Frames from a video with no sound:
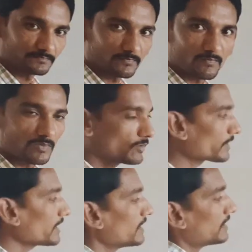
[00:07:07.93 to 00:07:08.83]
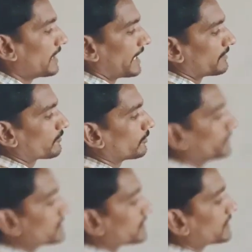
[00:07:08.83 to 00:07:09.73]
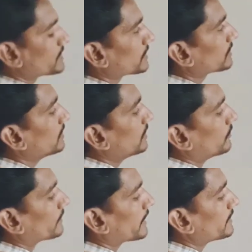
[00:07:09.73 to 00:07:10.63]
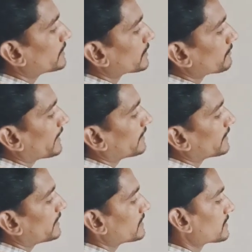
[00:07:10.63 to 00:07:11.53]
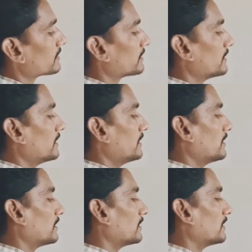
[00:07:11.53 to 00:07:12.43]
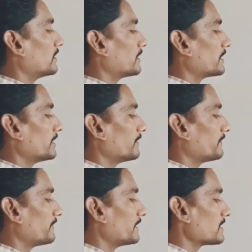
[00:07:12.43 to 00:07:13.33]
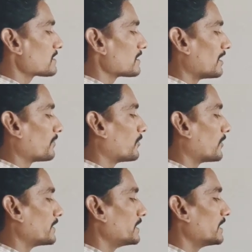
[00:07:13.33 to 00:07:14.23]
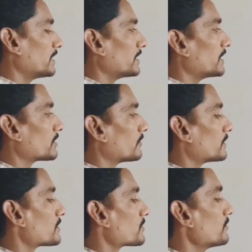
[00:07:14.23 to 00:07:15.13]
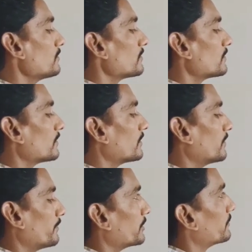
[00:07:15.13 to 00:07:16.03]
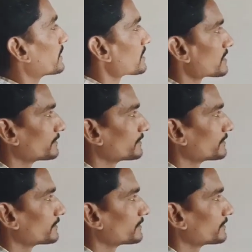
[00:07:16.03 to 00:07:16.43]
Okay, and from this relation we can determine that is Fs upon n equals to mu s.